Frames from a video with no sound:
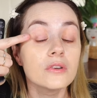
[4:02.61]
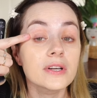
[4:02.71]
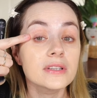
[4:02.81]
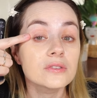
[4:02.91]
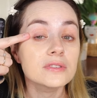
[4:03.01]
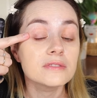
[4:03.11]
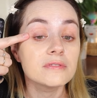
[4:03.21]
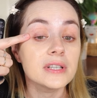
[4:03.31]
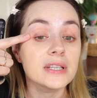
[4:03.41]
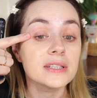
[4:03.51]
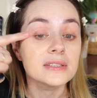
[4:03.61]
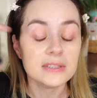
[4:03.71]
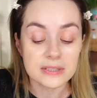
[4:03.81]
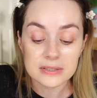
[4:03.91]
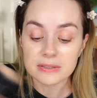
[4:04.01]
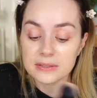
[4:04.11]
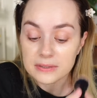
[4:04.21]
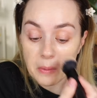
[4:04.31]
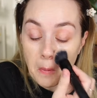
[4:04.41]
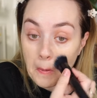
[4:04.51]
Look at those veins.
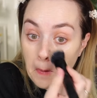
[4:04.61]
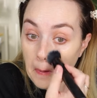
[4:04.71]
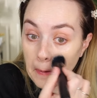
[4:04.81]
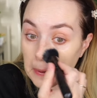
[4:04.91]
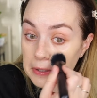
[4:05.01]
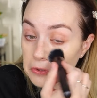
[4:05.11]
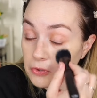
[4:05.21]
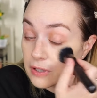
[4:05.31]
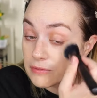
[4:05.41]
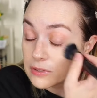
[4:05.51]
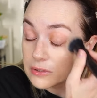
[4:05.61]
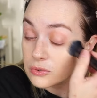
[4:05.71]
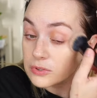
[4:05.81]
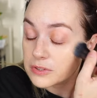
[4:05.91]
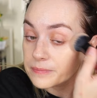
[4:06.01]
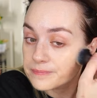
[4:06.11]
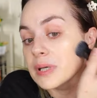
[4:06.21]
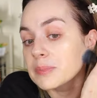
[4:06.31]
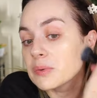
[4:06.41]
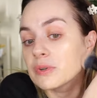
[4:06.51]
I need to cover those,
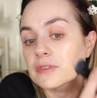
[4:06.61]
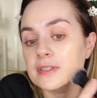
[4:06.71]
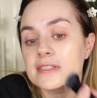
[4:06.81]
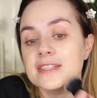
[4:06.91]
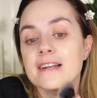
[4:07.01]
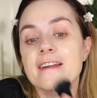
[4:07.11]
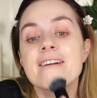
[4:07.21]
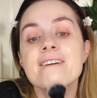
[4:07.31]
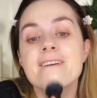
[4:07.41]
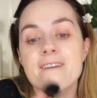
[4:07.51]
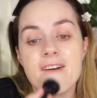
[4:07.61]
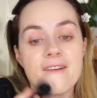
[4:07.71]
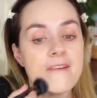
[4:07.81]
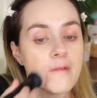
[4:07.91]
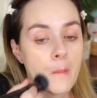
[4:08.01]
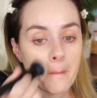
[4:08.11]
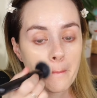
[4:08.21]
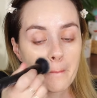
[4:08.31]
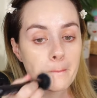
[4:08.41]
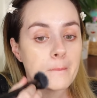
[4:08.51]
maybe with concealer. Okay, so
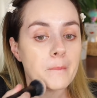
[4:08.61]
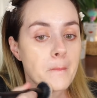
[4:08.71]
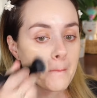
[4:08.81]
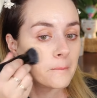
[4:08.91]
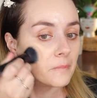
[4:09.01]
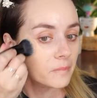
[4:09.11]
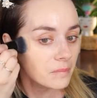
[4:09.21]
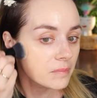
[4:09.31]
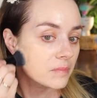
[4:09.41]
now I'm gonna go in with